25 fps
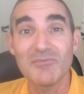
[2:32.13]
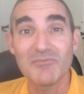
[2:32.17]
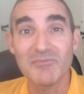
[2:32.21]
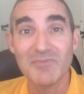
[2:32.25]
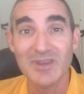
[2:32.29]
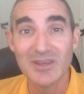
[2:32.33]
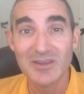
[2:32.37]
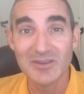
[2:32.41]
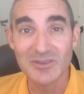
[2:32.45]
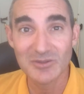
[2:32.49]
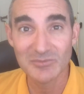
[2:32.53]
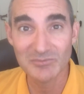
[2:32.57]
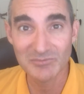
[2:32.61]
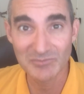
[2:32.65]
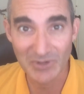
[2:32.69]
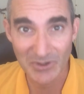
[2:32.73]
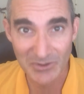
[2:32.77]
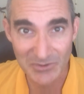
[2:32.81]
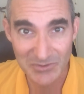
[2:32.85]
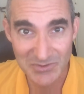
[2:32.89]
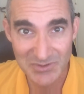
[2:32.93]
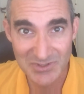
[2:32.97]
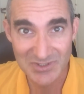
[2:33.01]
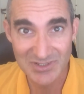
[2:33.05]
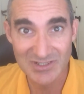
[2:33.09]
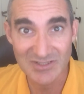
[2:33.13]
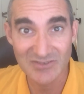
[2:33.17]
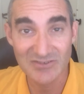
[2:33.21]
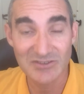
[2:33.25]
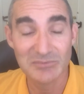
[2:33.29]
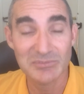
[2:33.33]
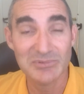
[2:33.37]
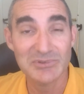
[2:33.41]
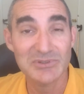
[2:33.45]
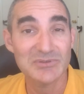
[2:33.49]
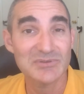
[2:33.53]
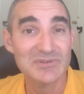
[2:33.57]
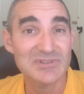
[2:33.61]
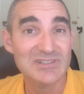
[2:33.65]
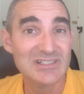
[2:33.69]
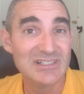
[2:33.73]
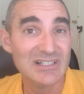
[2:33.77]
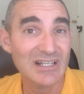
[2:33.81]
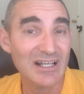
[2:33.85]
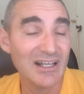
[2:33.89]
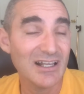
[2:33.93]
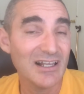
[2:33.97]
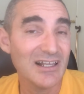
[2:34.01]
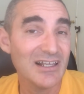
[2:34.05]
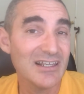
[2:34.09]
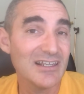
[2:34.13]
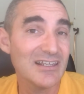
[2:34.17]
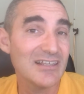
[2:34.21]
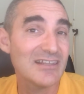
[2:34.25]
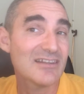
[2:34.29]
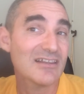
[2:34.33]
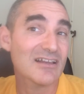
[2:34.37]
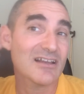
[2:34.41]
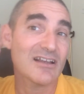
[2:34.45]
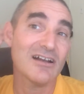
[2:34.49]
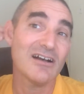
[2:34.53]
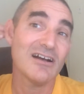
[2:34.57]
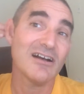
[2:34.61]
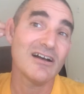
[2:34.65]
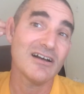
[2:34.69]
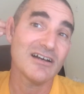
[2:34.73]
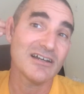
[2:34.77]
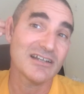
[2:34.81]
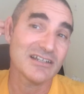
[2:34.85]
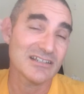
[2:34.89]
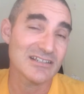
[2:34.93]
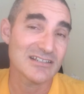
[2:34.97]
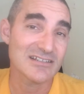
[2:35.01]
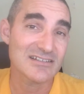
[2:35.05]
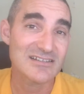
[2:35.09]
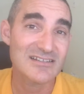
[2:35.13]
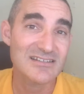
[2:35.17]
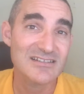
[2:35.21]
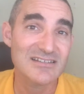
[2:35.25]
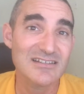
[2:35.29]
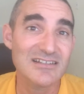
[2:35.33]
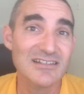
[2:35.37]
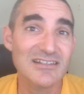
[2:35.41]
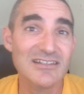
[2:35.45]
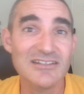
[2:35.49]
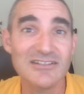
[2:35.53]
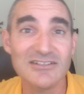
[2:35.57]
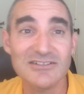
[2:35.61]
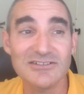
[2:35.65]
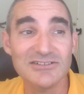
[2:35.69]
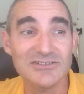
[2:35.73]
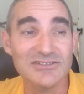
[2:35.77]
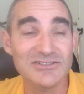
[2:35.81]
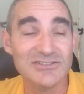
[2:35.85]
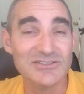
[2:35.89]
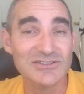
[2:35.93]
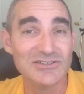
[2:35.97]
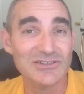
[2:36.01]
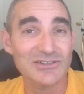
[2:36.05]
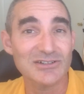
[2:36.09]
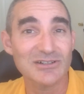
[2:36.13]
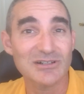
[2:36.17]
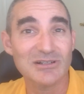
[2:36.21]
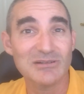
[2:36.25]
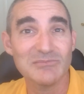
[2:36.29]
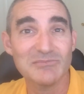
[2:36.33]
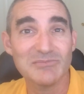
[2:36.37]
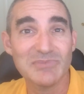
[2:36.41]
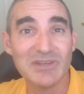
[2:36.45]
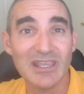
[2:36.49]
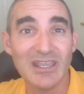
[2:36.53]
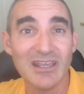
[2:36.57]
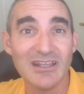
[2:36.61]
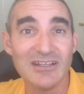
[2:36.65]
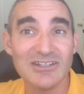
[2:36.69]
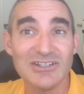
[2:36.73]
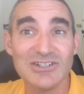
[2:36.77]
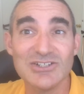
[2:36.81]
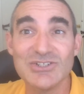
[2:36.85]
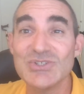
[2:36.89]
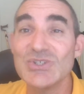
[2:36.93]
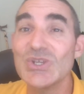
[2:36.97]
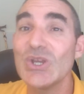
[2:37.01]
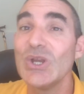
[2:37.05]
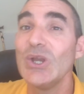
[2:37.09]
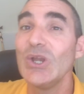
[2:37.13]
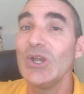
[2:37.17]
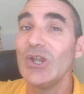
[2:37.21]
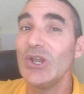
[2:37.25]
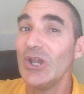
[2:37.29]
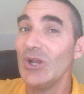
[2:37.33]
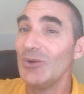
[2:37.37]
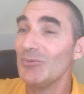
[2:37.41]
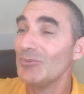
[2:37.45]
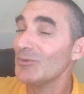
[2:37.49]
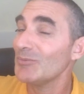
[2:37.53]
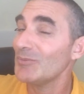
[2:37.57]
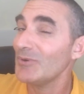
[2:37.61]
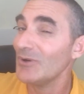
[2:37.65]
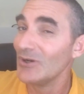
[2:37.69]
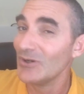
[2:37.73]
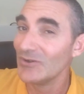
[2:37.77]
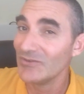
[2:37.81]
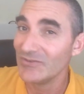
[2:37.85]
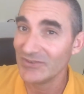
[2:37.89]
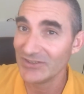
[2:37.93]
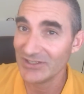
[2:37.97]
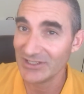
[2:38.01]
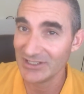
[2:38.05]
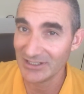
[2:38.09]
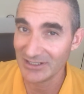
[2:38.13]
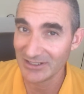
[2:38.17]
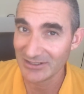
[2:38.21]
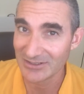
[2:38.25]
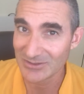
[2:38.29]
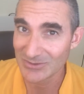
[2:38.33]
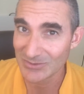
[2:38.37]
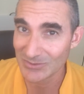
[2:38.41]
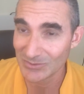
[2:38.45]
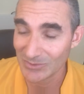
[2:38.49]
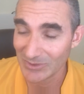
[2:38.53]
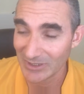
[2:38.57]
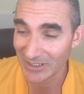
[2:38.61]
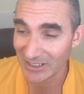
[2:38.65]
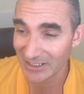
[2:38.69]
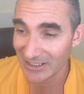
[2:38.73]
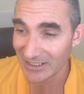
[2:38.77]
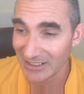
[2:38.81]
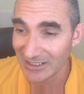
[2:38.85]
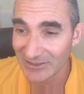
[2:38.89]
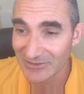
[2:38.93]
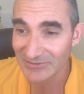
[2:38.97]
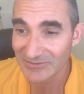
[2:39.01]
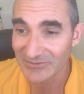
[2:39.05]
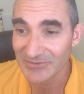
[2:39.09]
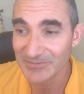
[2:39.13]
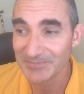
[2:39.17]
make the most of the blue sky, the cawing seagulls, our companions, and prepare for the next wave?